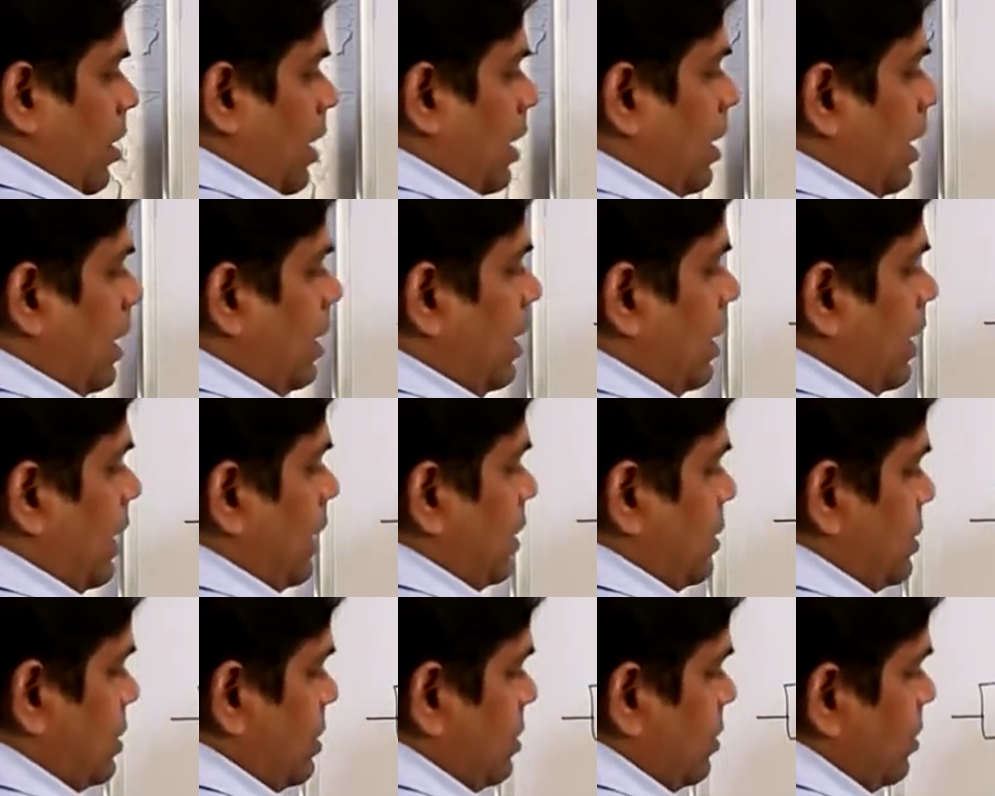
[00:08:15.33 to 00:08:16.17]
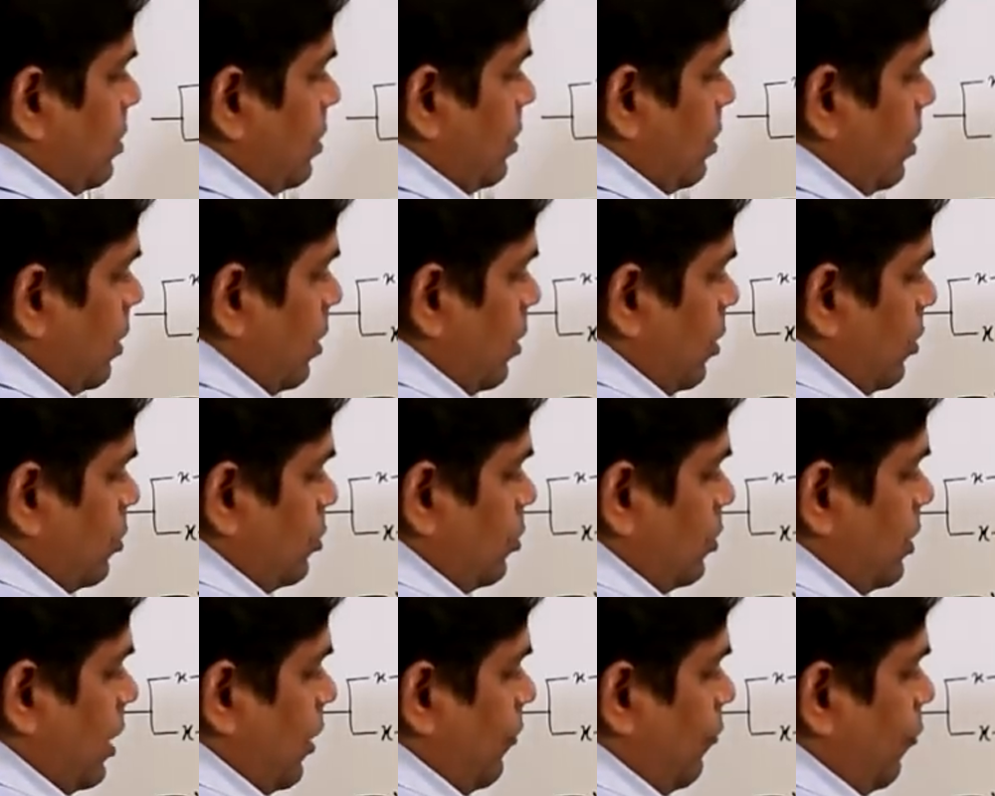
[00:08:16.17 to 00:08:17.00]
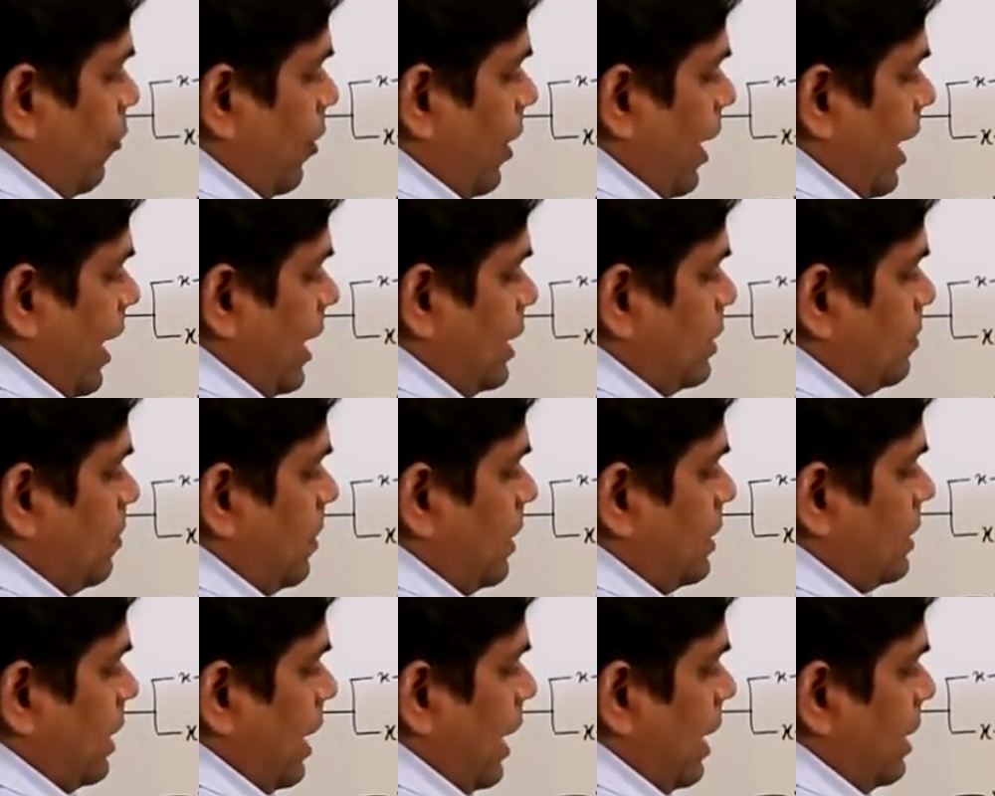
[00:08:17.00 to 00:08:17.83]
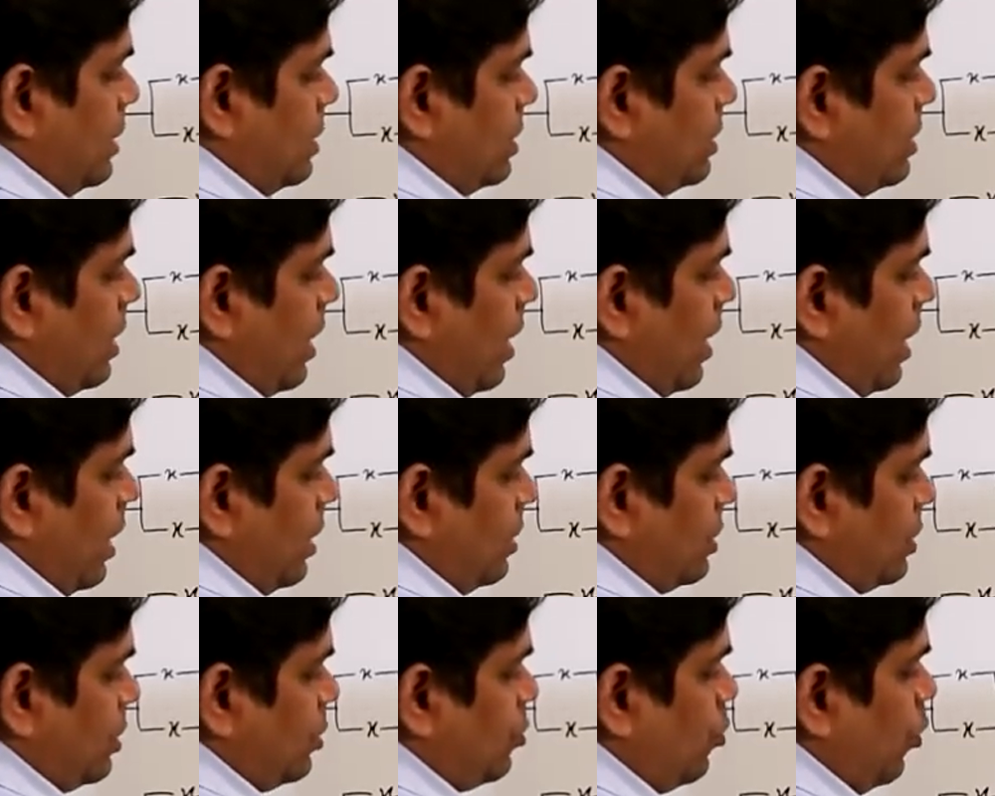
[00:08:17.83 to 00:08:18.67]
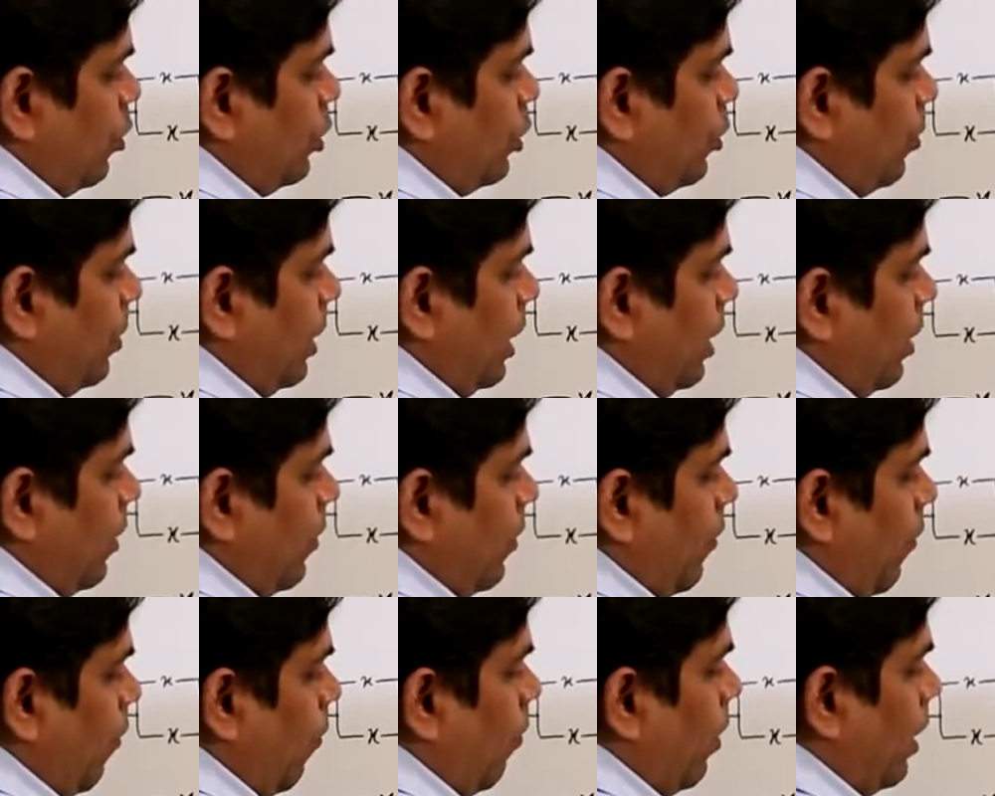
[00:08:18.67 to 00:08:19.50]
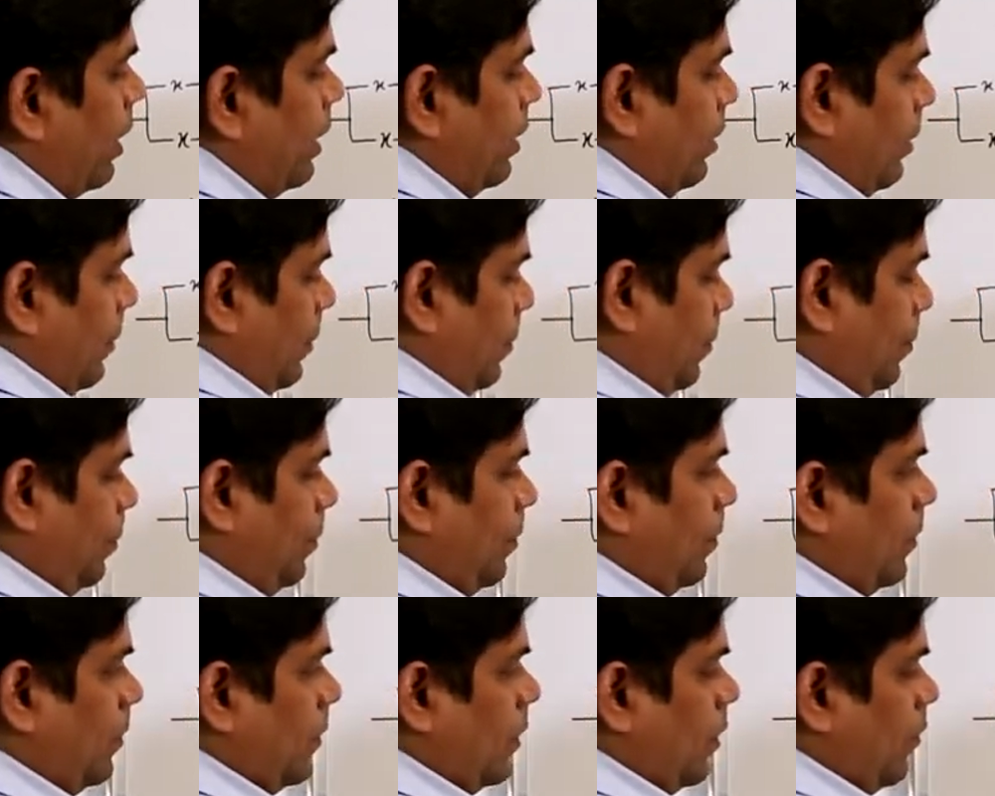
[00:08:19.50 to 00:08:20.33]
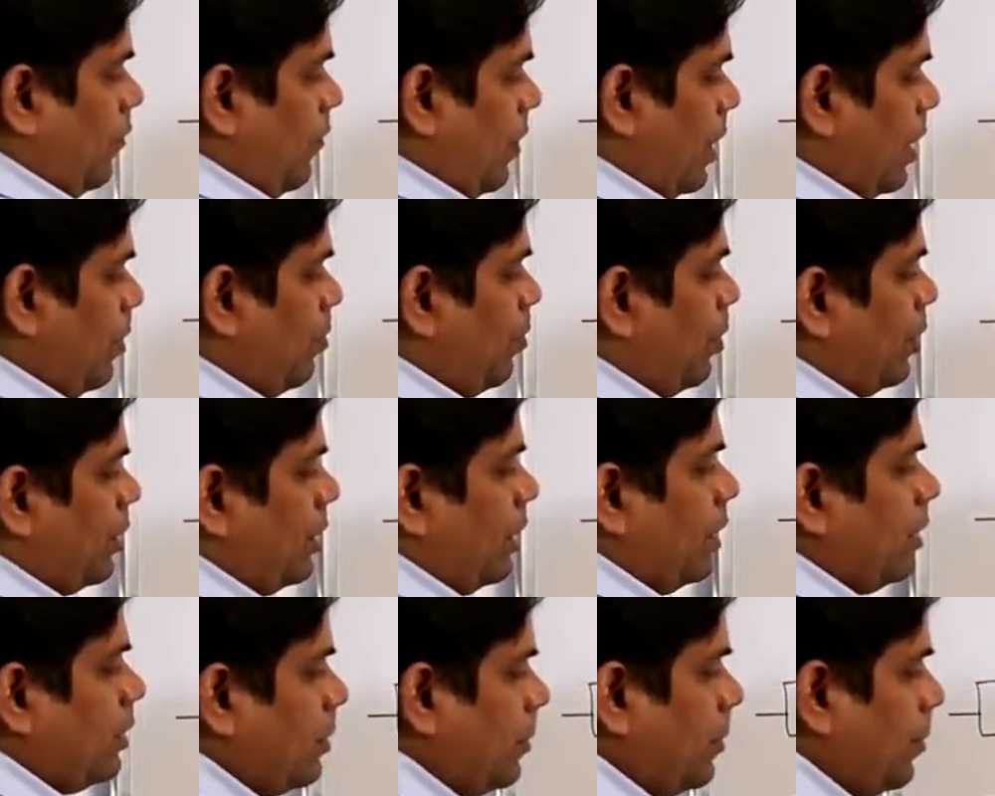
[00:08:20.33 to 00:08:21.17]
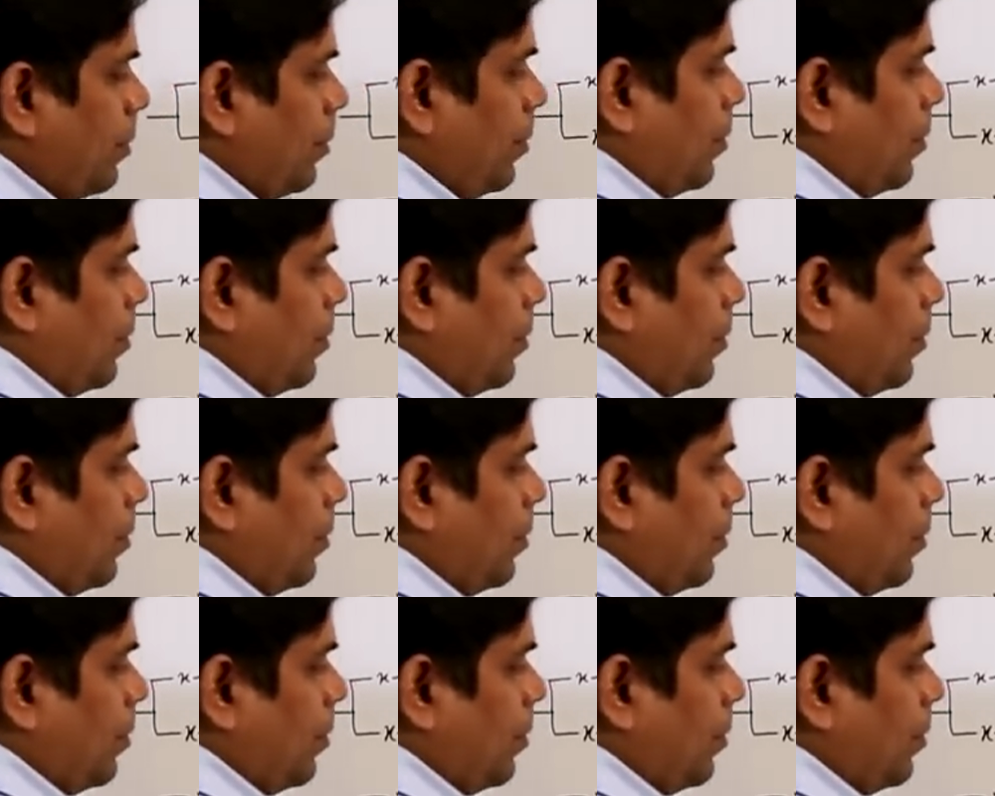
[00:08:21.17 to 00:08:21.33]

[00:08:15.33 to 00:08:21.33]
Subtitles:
in any case. So therefore, x plus x dash is going to be 1. Very important.